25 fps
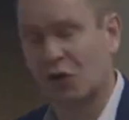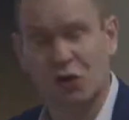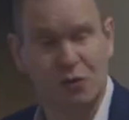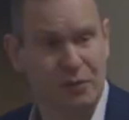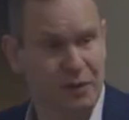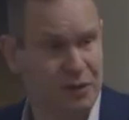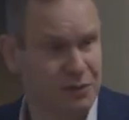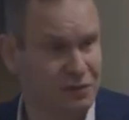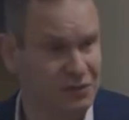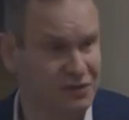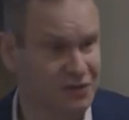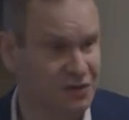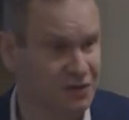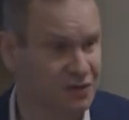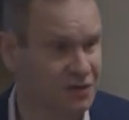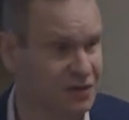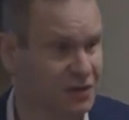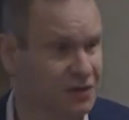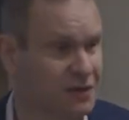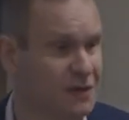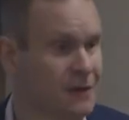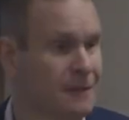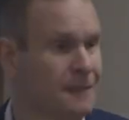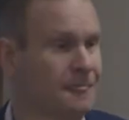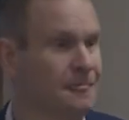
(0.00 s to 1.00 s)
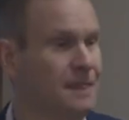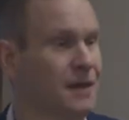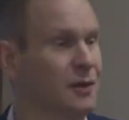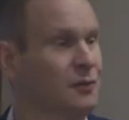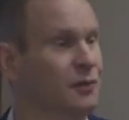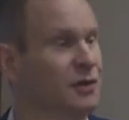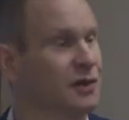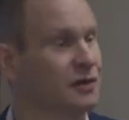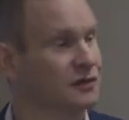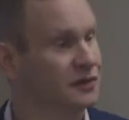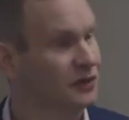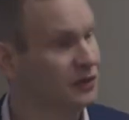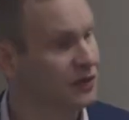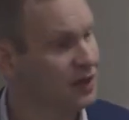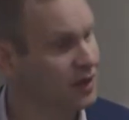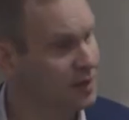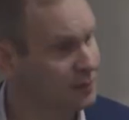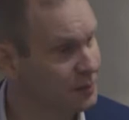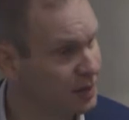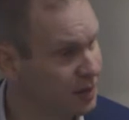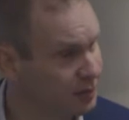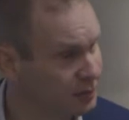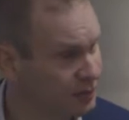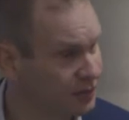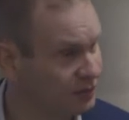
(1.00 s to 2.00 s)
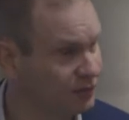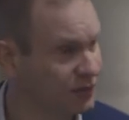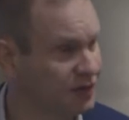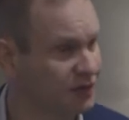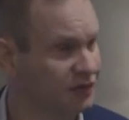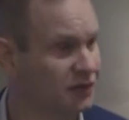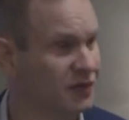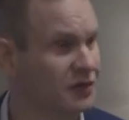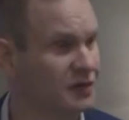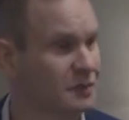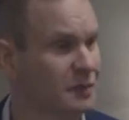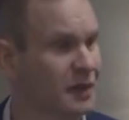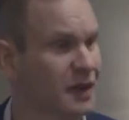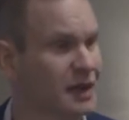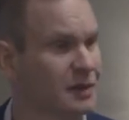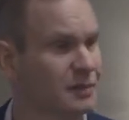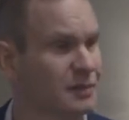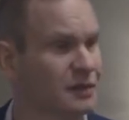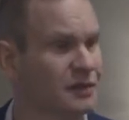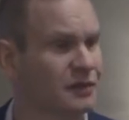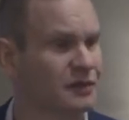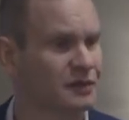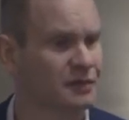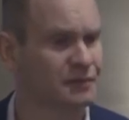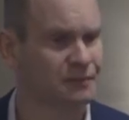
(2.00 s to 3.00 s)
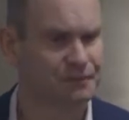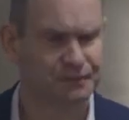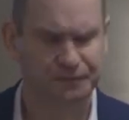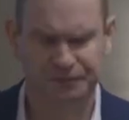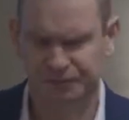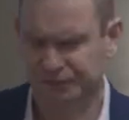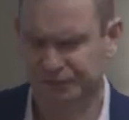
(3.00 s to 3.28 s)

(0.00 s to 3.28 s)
Dolby were doing, and we looked at their public research papers.